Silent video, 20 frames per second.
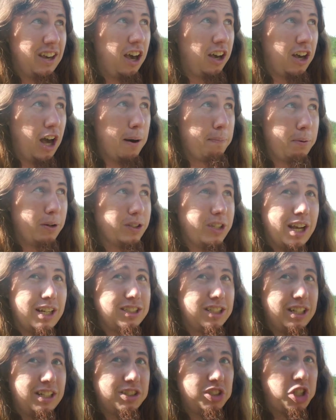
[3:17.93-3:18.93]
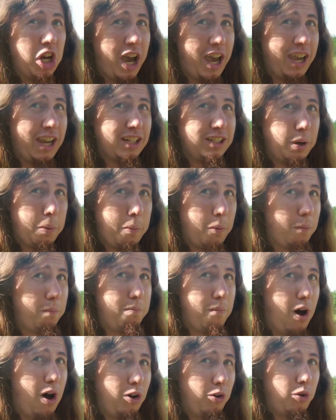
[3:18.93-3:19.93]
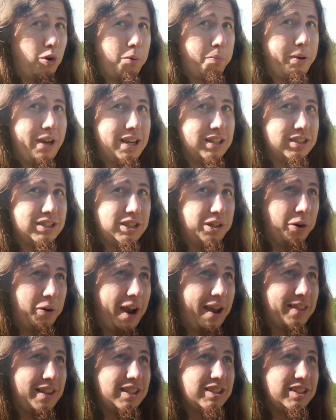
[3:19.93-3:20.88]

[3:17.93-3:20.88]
a couple dozen giant mongrel beets, okay?